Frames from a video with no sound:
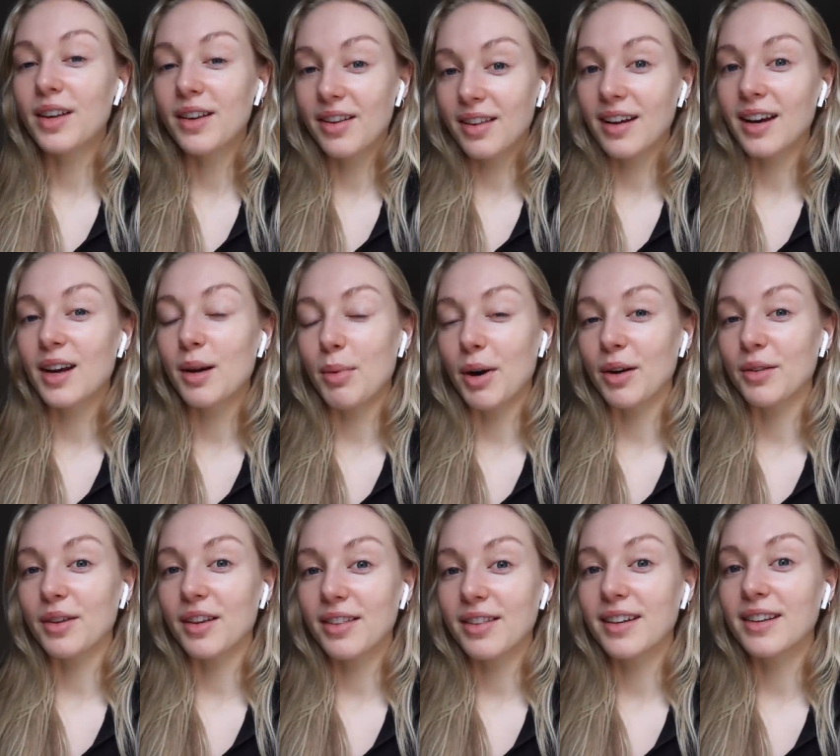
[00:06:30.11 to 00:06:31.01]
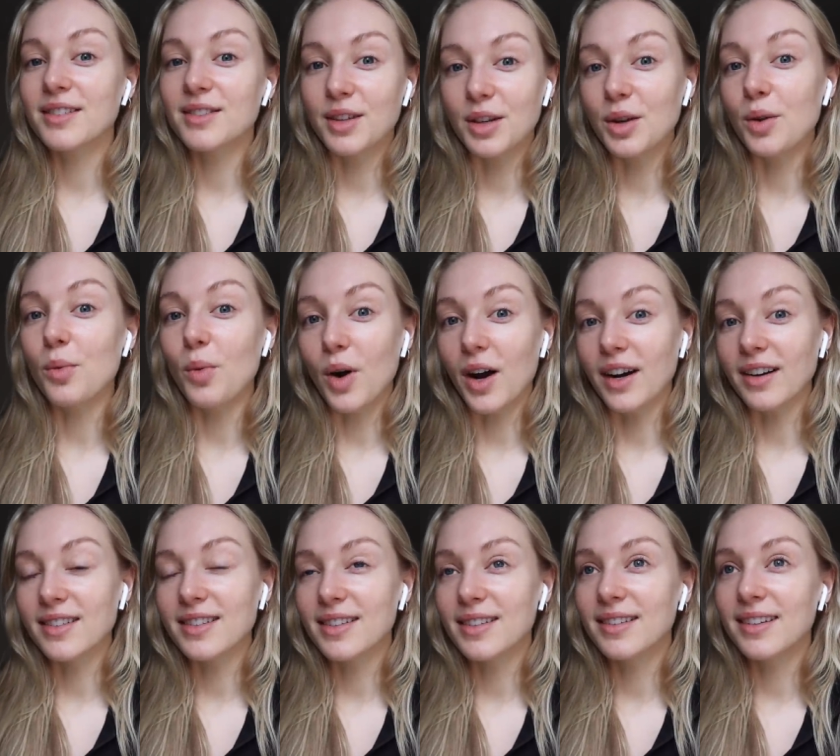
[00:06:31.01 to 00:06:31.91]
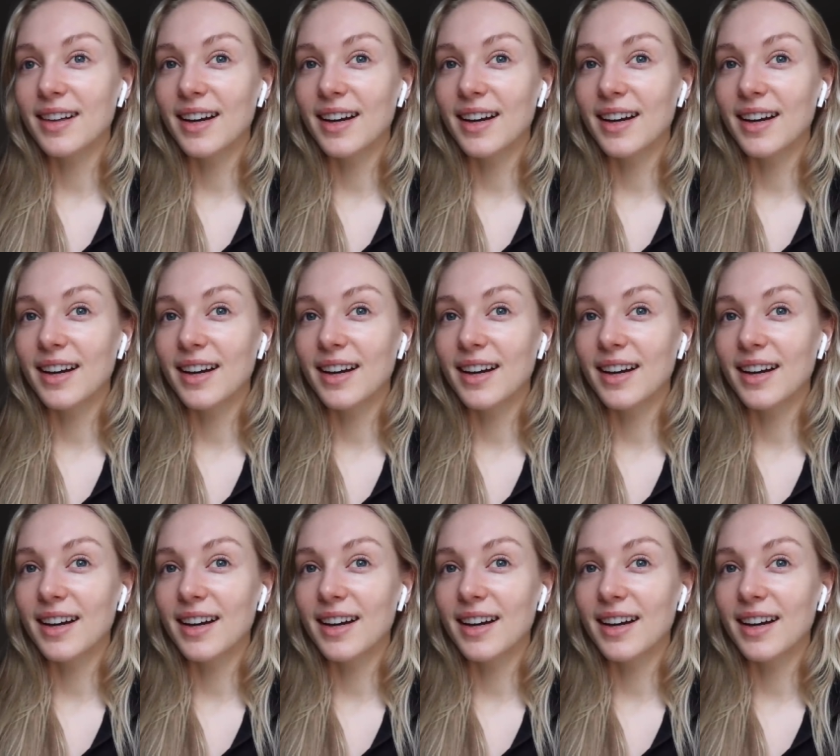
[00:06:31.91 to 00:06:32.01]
think about the things that you want